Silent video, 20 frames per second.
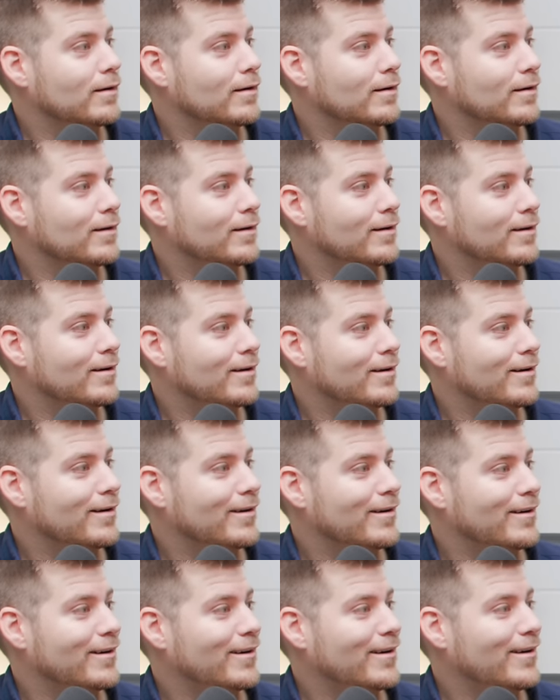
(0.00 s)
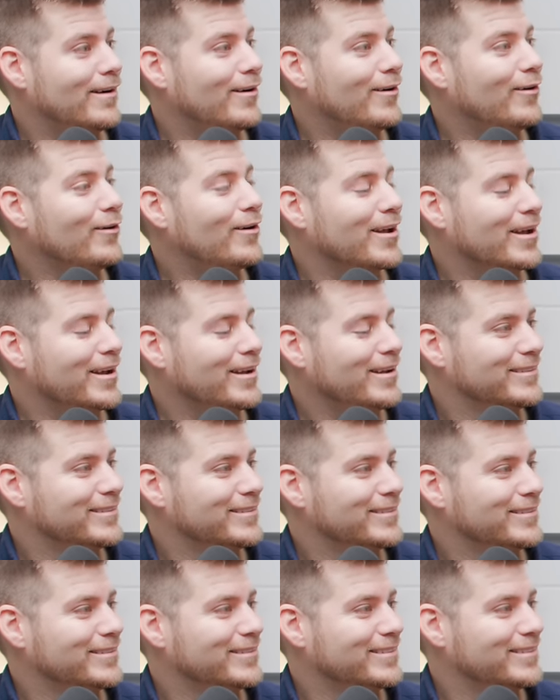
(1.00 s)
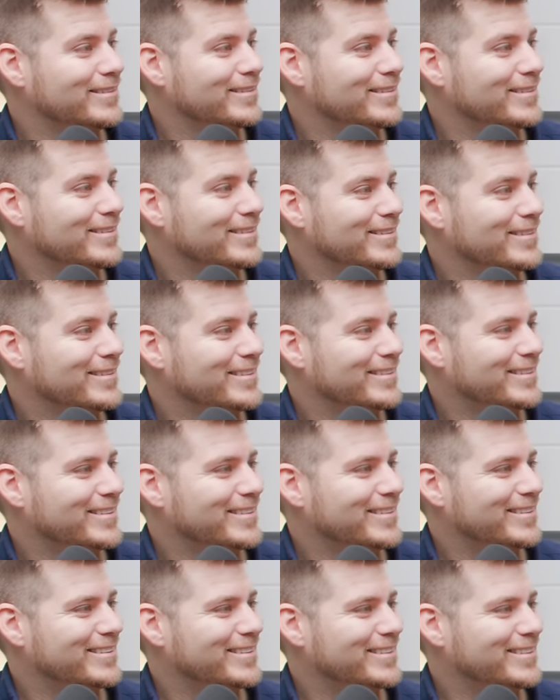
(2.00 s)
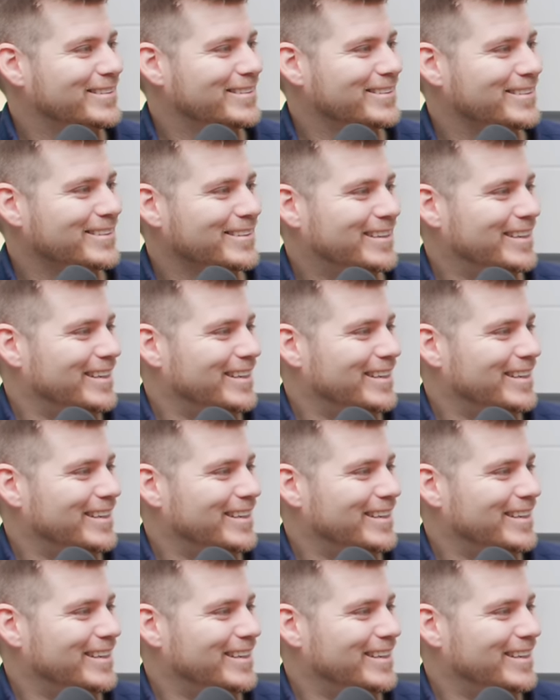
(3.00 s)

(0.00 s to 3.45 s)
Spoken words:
[no speech]